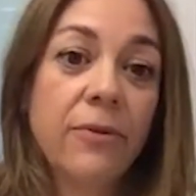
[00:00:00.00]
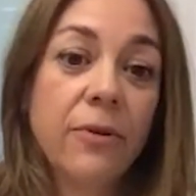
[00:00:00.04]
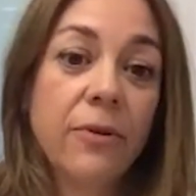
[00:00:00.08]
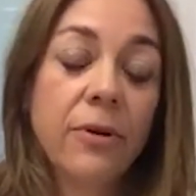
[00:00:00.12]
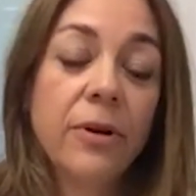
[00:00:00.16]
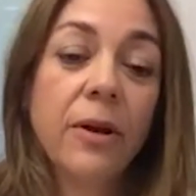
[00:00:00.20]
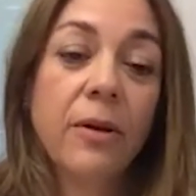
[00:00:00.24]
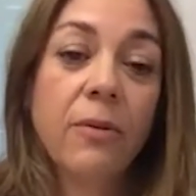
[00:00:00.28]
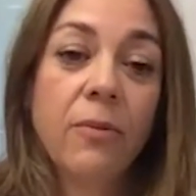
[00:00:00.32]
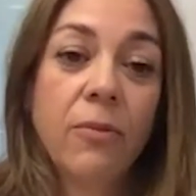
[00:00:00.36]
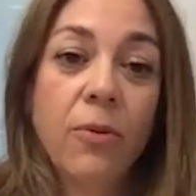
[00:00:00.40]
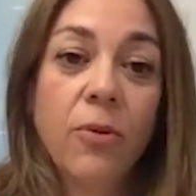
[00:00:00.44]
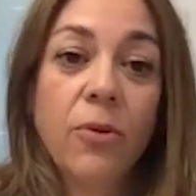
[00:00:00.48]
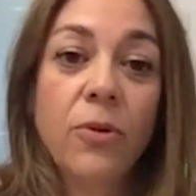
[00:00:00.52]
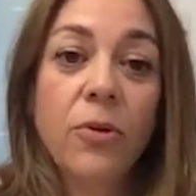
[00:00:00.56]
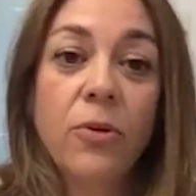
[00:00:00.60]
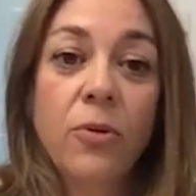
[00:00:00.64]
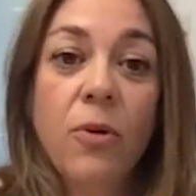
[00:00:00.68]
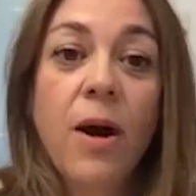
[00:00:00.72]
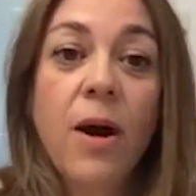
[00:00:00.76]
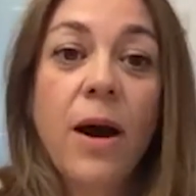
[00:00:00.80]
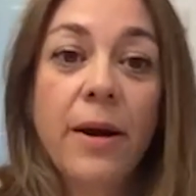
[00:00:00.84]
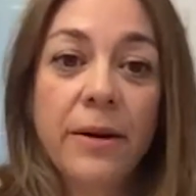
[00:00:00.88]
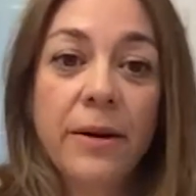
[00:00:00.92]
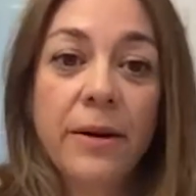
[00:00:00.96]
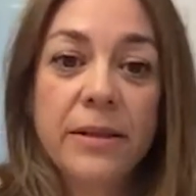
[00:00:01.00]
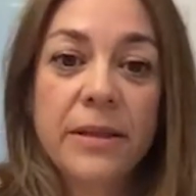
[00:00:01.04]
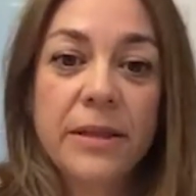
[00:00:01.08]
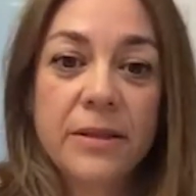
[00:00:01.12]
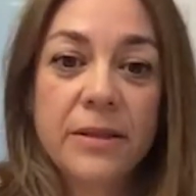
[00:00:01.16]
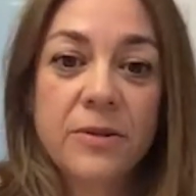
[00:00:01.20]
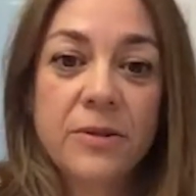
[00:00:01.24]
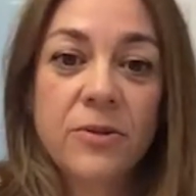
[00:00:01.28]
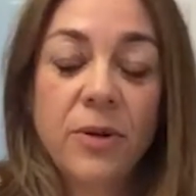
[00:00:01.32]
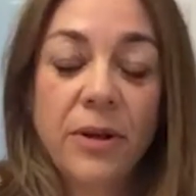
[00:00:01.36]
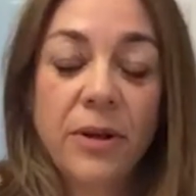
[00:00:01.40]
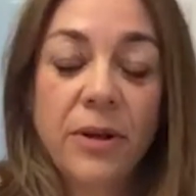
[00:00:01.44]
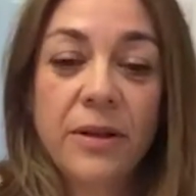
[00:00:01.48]
okay, who you are,
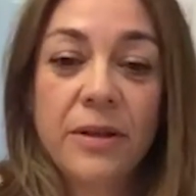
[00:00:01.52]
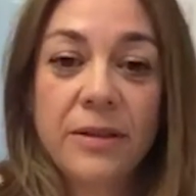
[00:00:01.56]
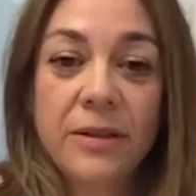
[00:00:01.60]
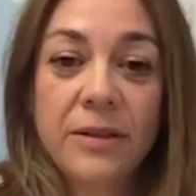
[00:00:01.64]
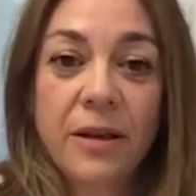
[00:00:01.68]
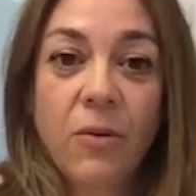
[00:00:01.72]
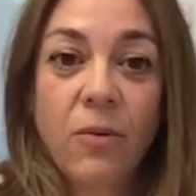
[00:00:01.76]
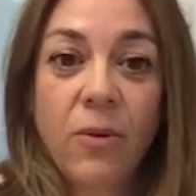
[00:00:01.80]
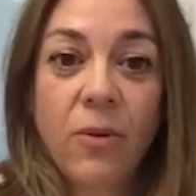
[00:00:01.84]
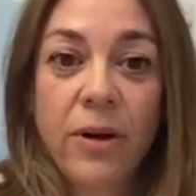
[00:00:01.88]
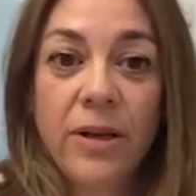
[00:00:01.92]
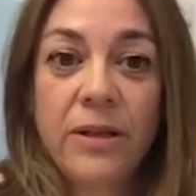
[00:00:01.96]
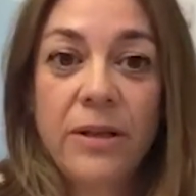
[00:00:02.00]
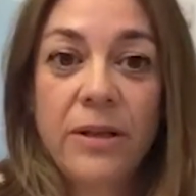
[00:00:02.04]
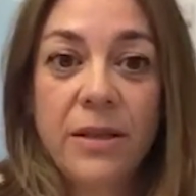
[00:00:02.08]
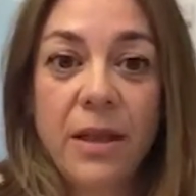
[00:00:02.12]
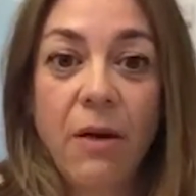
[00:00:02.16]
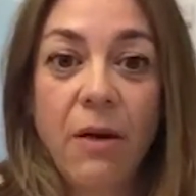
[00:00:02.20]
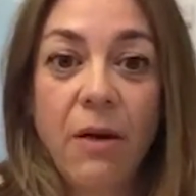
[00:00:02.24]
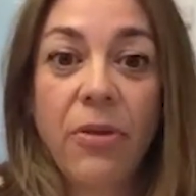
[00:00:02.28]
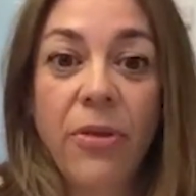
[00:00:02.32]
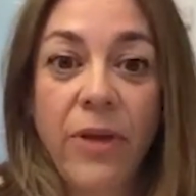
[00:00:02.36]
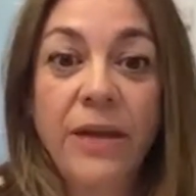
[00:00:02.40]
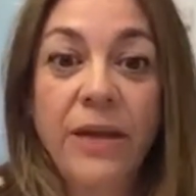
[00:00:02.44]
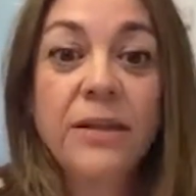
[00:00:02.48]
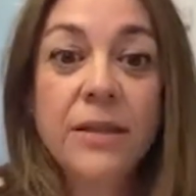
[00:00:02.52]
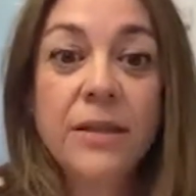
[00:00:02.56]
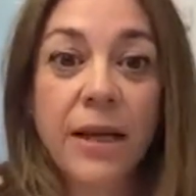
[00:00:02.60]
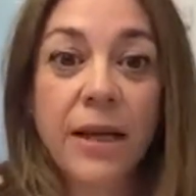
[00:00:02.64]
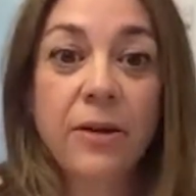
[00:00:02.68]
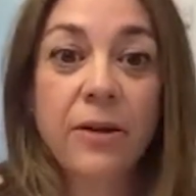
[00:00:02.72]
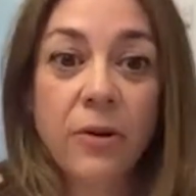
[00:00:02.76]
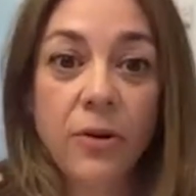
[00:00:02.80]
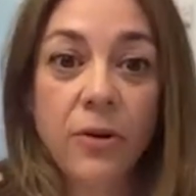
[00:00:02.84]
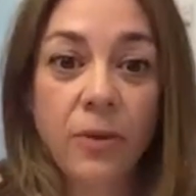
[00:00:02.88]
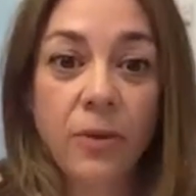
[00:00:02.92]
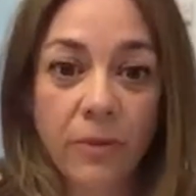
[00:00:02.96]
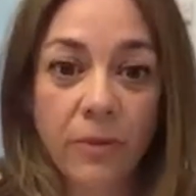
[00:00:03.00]
just to understand what is the
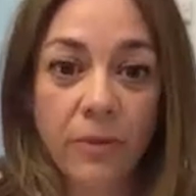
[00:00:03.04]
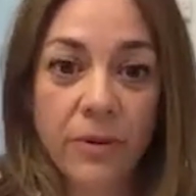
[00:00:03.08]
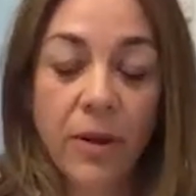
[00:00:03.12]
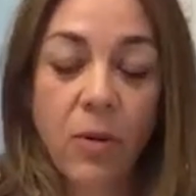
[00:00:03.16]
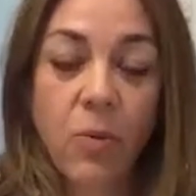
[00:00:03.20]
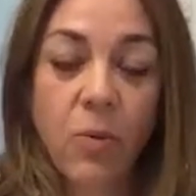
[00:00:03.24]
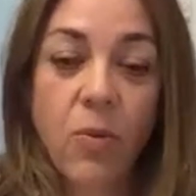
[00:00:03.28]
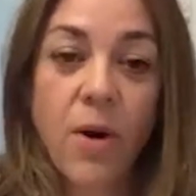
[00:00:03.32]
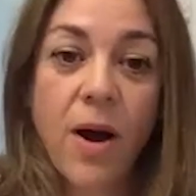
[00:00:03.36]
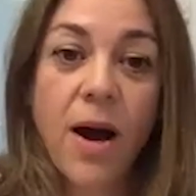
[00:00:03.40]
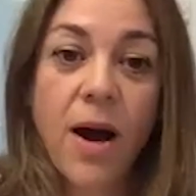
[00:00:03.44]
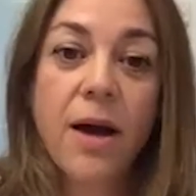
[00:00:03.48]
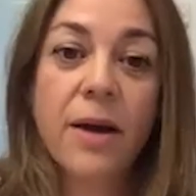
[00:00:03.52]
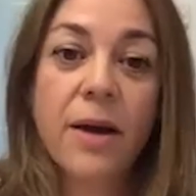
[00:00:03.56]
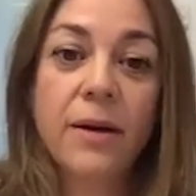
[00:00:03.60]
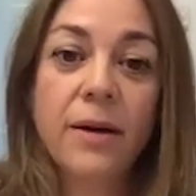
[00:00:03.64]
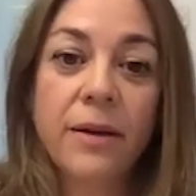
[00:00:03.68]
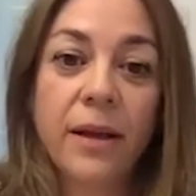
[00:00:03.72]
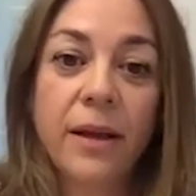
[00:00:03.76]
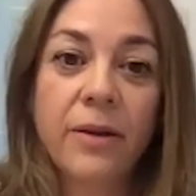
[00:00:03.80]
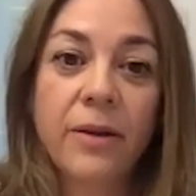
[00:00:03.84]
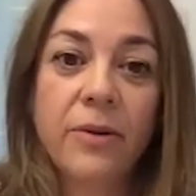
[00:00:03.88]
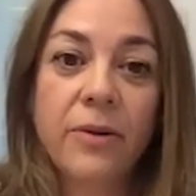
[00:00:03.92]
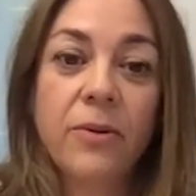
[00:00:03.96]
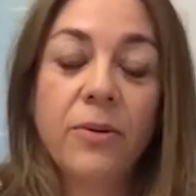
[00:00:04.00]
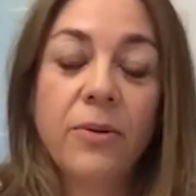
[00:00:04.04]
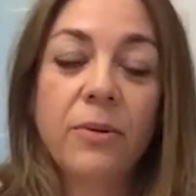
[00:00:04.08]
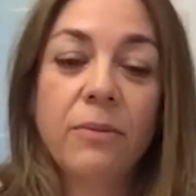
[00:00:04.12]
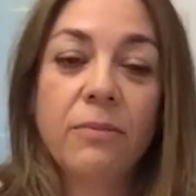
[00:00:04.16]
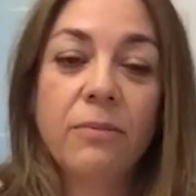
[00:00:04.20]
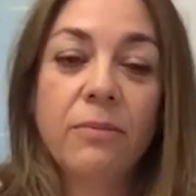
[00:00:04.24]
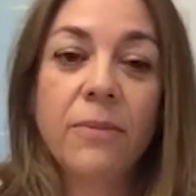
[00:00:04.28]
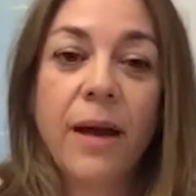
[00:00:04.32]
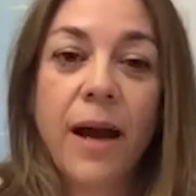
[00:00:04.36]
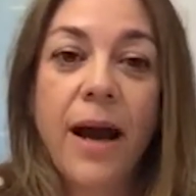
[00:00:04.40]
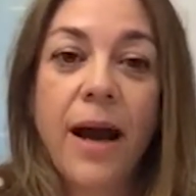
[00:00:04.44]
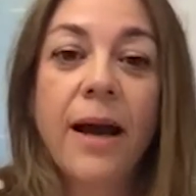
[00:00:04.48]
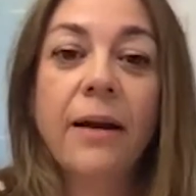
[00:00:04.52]
authentic you, the one that you
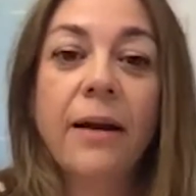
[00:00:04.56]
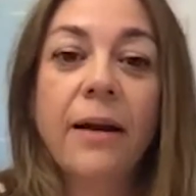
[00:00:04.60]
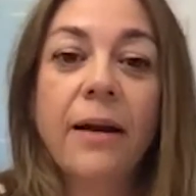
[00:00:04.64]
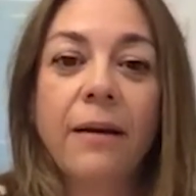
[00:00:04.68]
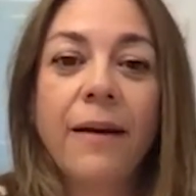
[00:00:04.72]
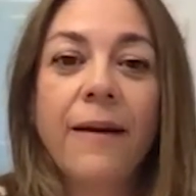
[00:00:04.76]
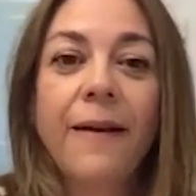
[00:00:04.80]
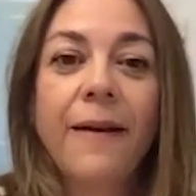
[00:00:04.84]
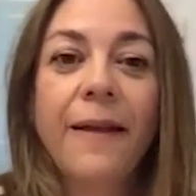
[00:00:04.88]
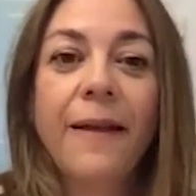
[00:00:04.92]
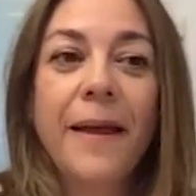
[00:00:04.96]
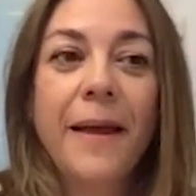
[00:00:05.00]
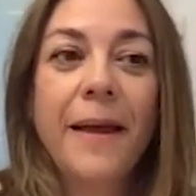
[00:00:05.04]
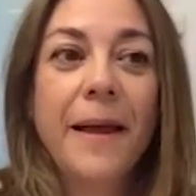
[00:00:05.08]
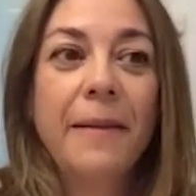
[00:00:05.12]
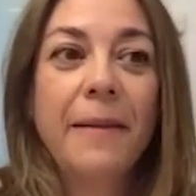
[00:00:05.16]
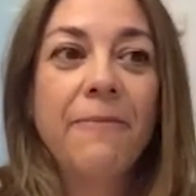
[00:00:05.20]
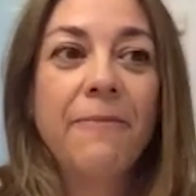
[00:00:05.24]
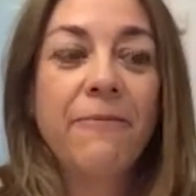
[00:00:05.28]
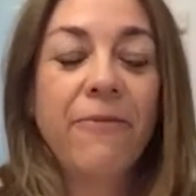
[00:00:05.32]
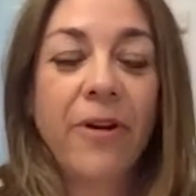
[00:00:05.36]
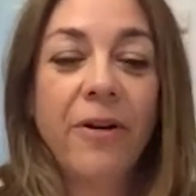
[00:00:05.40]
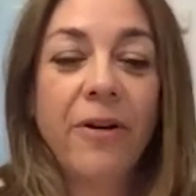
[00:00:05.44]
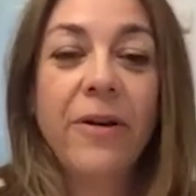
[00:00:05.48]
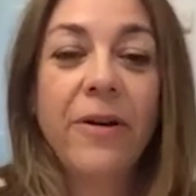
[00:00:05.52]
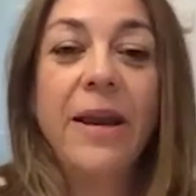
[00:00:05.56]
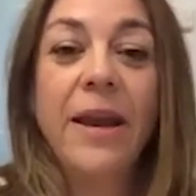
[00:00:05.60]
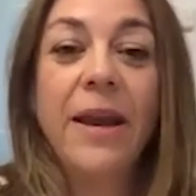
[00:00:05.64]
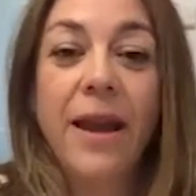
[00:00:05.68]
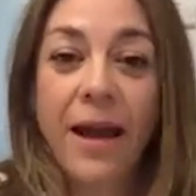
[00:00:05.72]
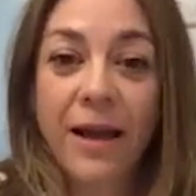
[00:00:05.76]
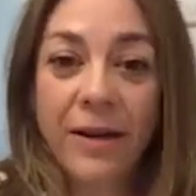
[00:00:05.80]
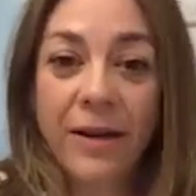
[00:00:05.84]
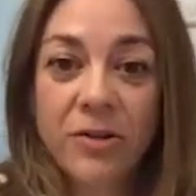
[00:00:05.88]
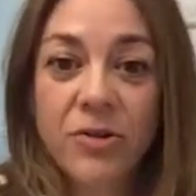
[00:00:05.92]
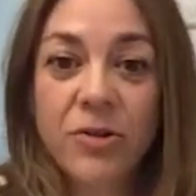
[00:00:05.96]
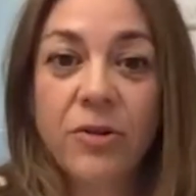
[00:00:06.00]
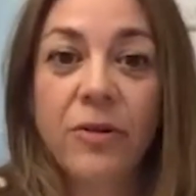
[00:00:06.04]
can very
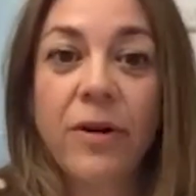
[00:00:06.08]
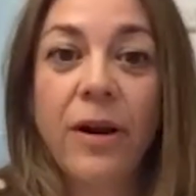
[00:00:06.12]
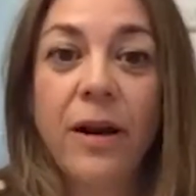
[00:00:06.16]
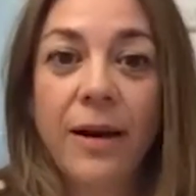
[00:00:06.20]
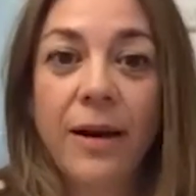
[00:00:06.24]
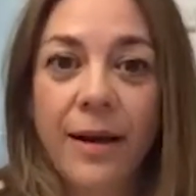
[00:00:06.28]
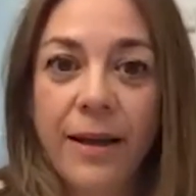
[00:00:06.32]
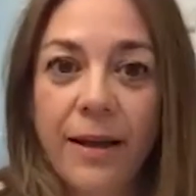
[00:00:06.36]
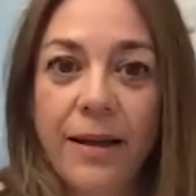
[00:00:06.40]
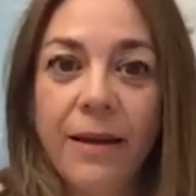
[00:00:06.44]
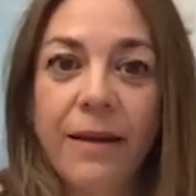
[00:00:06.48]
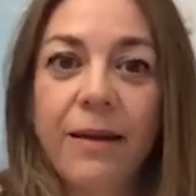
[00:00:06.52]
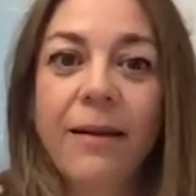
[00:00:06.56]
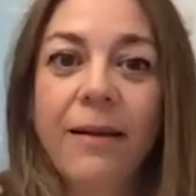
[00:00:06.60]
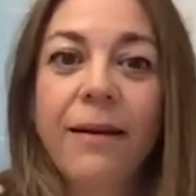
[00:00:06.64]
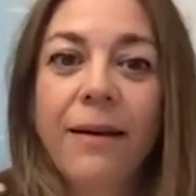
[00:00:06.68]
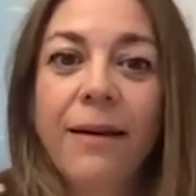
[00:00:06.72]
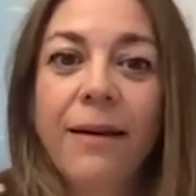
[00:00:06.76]
naturally